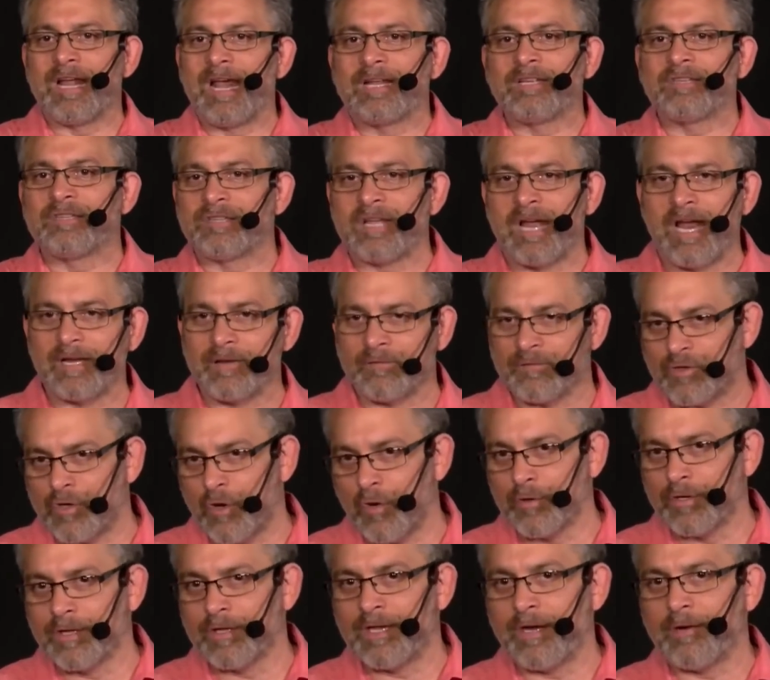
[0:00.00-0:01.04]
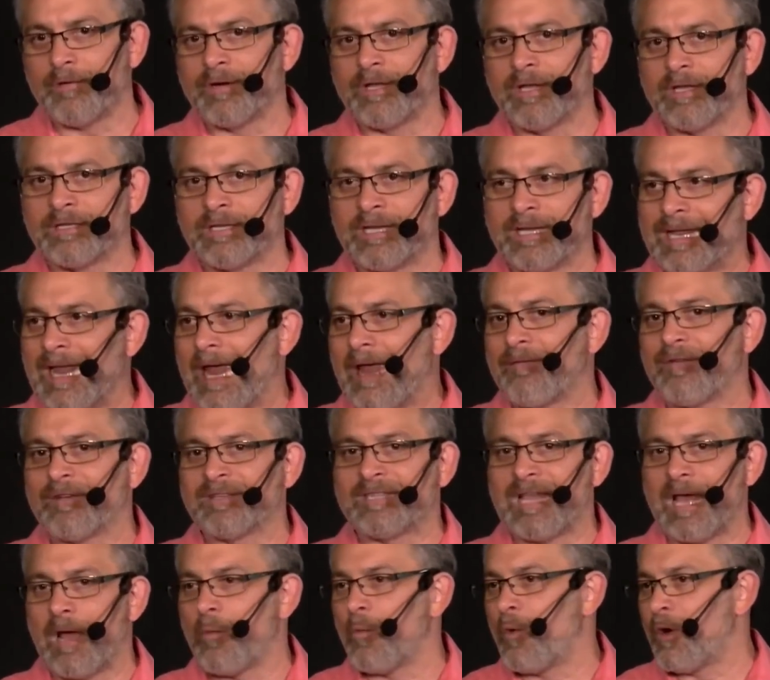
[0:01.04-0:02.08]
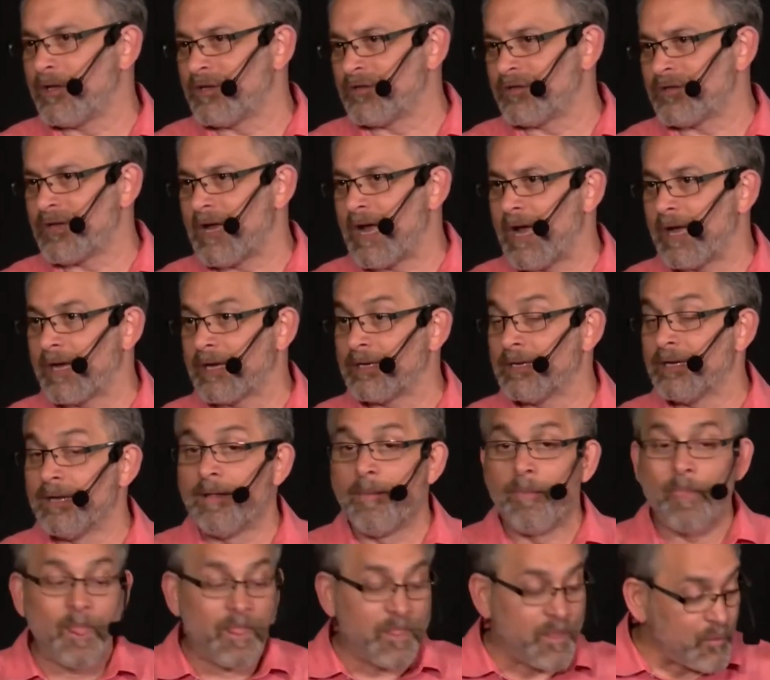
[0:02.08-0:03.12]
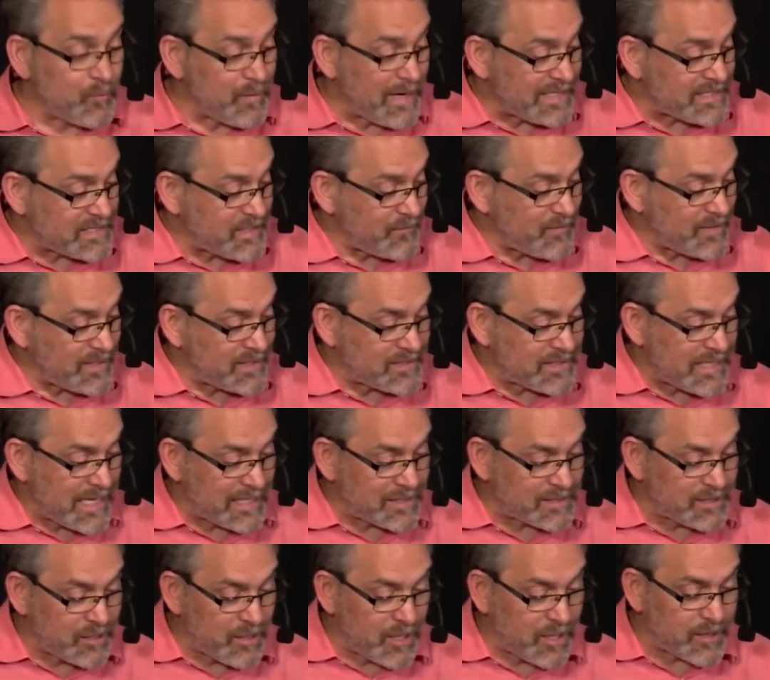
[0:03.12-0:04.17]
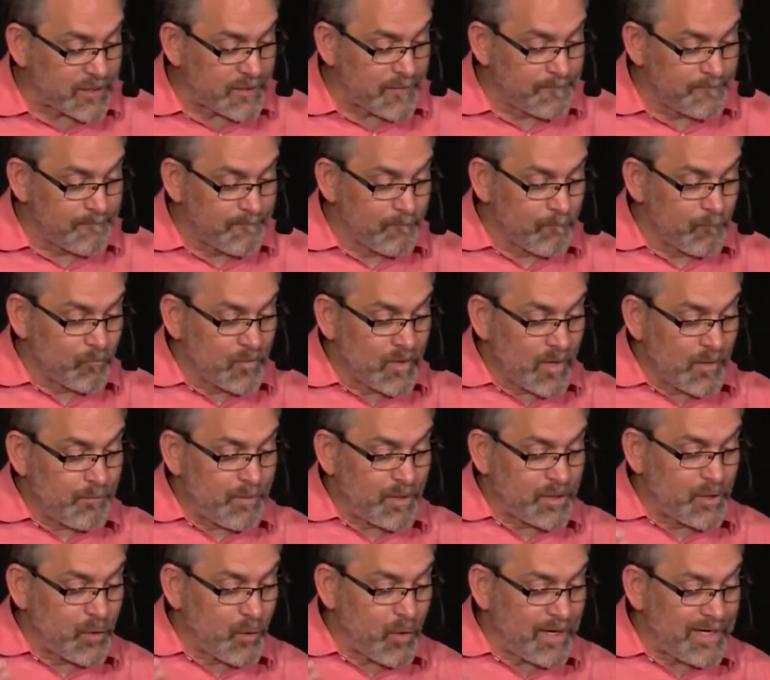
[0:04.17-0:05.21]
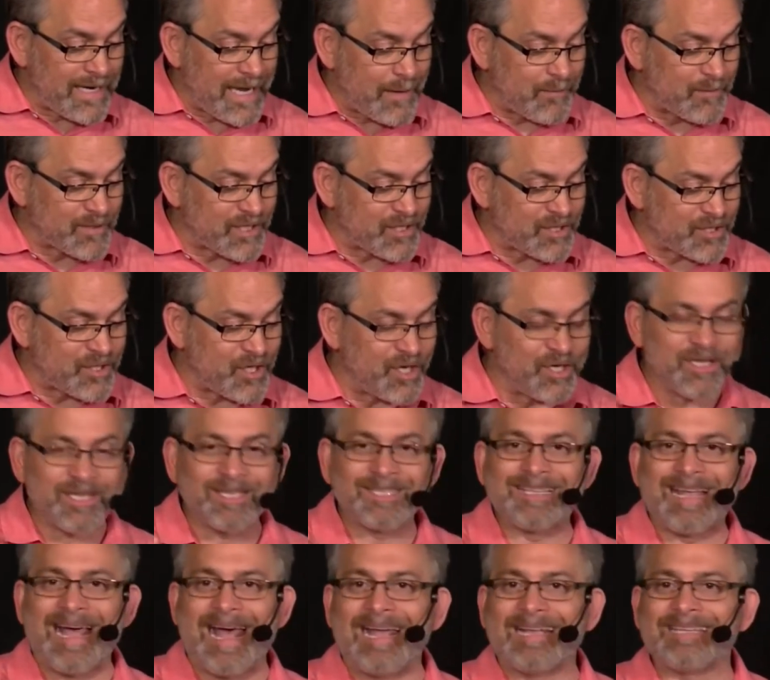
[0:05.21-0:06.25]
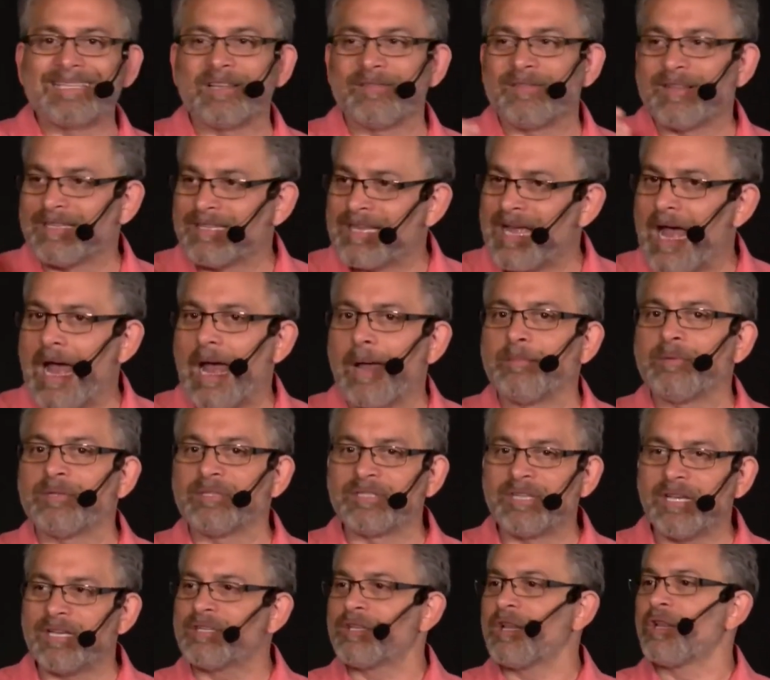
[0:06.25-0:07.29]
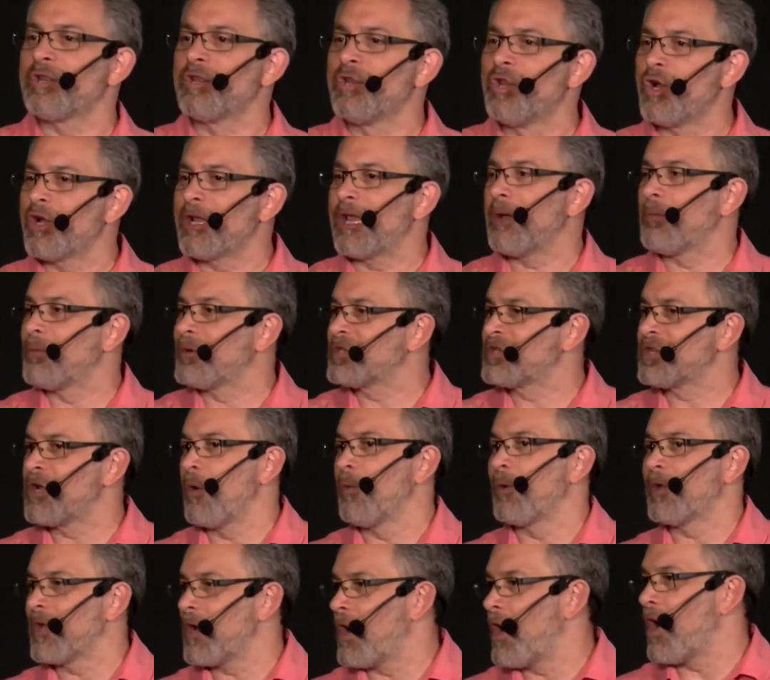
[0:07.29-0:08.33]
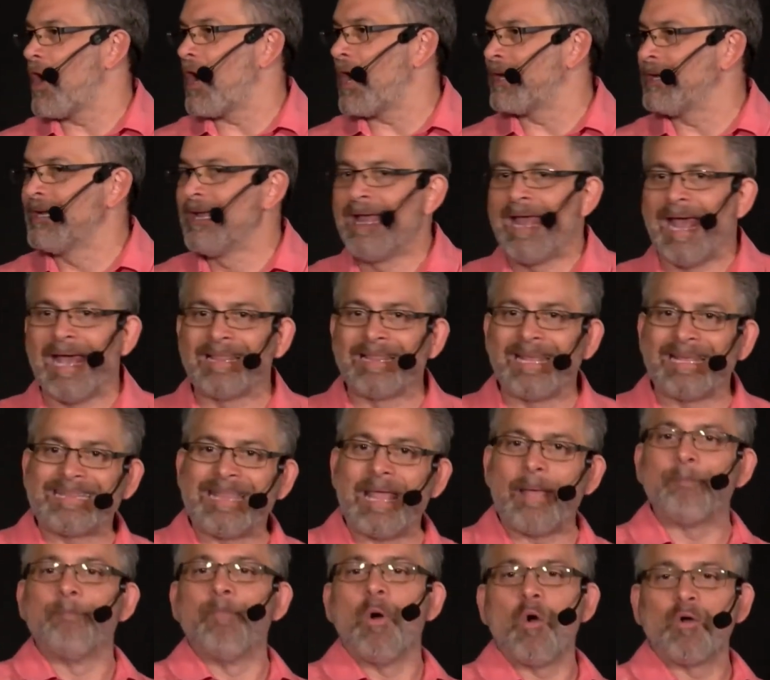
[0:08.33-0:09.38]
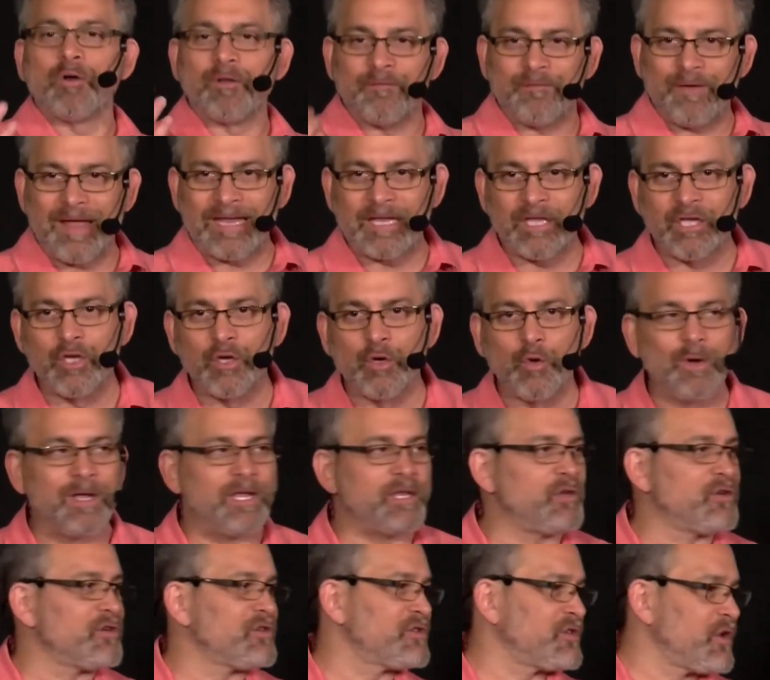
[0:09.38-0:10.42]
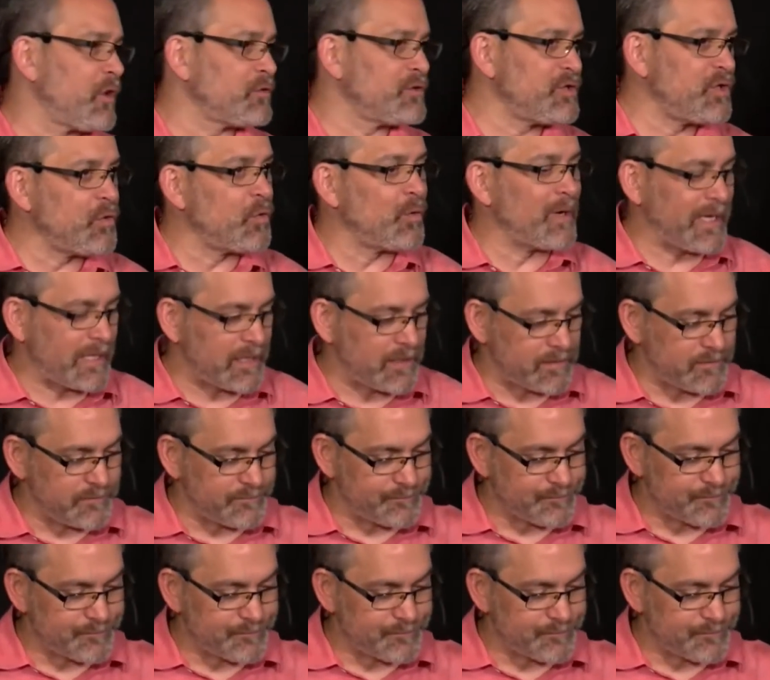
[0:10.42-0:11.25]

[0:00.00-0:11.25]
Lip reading: nights, sign of Jonah. There it is. He gave us that one sign. The rest of it, he says, look, but you are unable to discern the signs of the times. Just look at what's going on and let that motivate you in your so doing.